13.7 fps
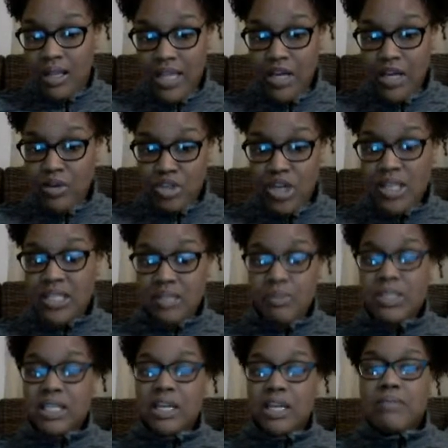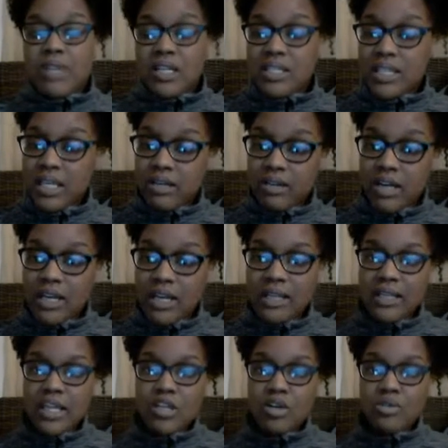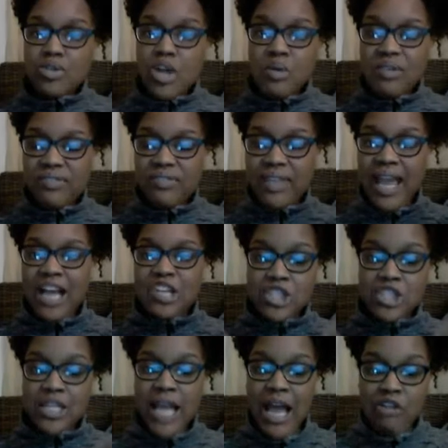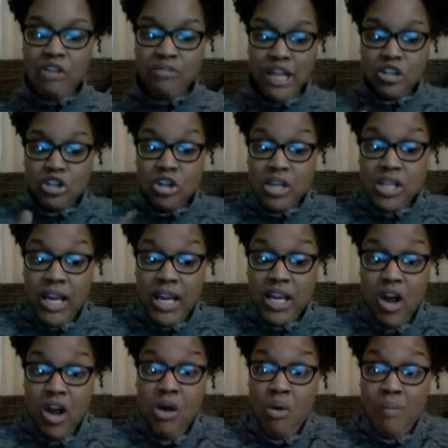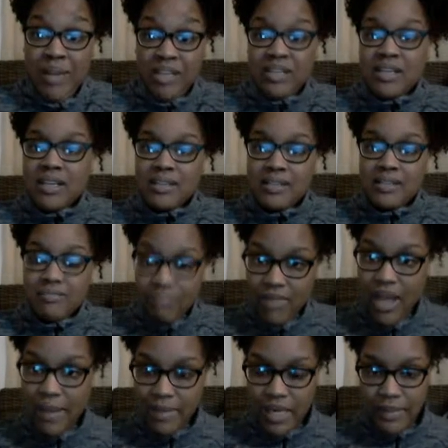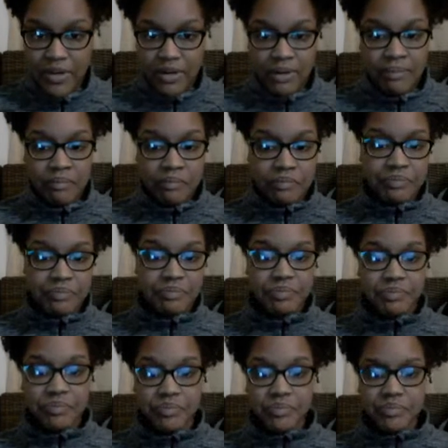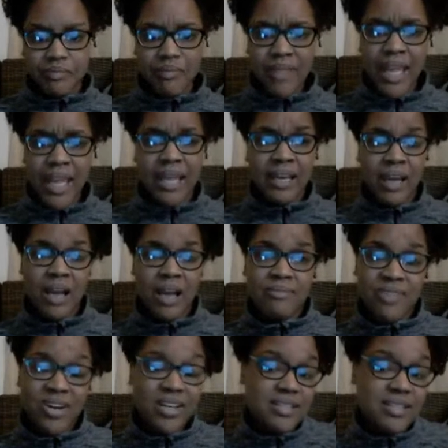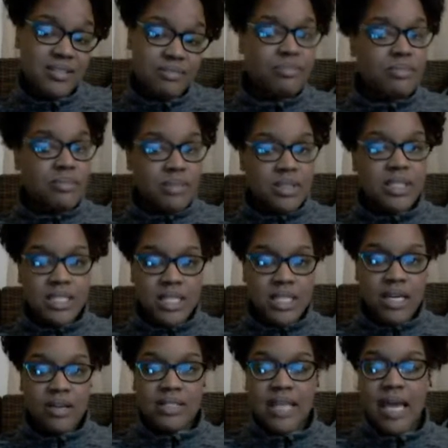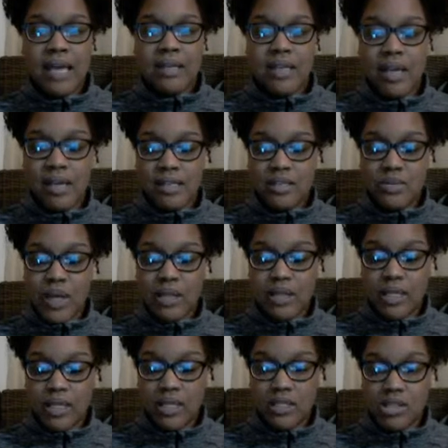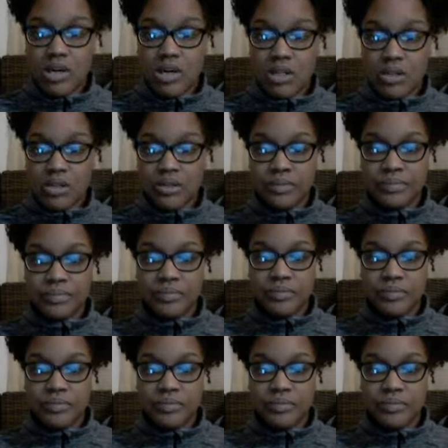they don't trust someone to keep their secret, and they don't know if they actually outright look like, oh my goodness, I'm an immigrant. And Vargas details that as well in his article.